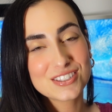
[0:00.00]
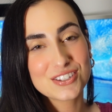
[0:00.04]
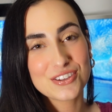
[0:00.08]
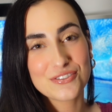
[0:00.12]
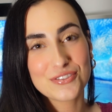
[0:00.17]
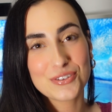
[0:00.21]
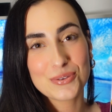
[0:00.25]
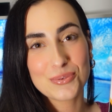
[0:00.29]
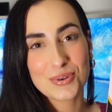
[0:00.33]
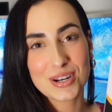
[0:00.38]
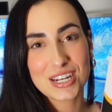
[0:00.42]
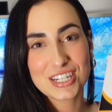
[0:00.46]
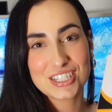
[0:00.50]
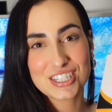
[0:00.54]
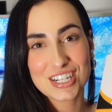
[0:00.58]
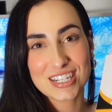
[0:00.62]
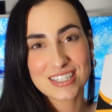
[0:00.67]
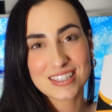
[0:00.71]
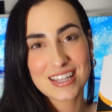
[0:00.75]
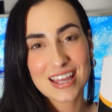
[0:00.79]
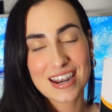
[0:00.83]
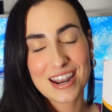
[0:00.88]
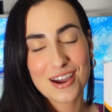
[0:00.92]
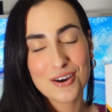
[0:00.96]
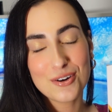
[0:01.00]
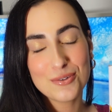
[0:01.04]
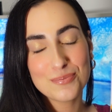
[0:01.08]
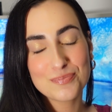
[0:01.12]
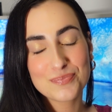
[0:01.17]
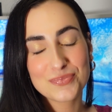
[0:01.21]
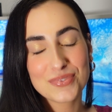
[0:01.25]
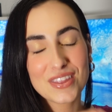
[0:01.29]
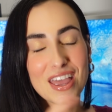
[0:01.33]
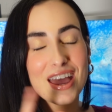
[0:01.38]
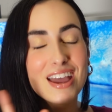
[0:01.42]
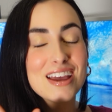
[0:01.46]
If you want to check that out,
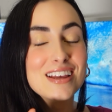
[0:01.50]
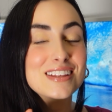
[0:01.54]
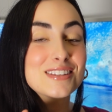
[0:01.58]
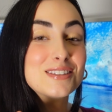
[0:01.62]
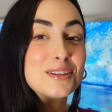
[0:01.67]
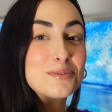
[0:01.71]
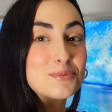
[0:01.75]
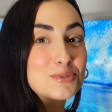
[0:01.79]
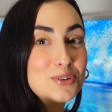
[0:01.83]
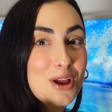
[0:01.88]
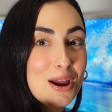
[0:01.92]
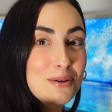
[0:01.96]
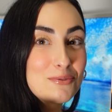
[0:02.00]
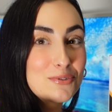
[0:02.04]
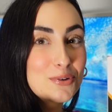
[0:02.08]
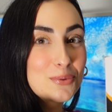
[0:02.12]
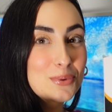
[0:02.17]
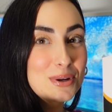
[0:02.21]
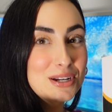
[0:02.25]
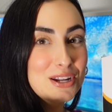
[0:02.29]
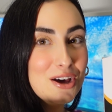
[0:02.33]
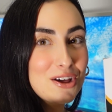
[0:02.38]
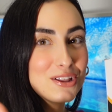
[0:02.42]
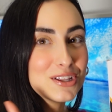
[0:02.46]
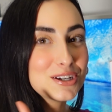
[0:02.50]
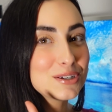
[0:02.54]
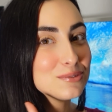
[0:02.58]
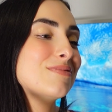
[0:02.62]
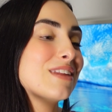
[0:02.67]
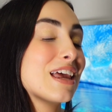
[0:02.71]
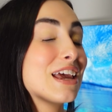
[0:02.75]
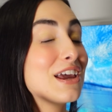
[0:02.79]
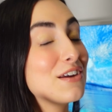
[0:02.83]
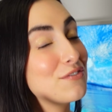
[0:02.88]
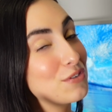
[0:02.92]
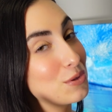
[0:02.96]
subscribe for $1
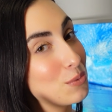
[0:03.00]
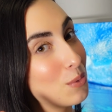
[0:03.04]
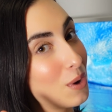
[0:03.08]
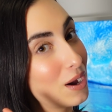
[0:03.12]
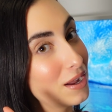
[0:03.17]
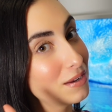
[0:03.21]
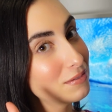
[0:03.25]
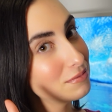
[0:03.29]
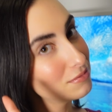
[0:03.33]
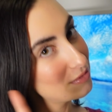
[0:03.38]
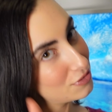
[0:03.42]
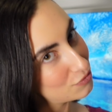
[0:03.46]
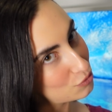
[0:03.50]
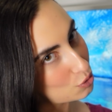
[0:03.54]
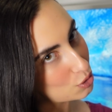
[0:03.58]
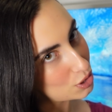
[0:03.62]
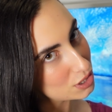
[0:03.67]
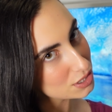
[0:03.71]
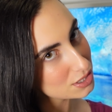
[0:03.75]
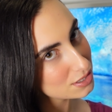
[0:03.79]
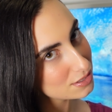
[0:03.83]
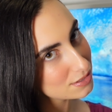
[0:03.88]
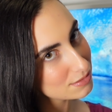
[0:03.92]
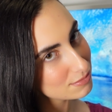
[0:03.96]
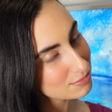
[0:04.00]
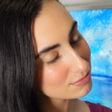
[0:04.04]
if you want, of course.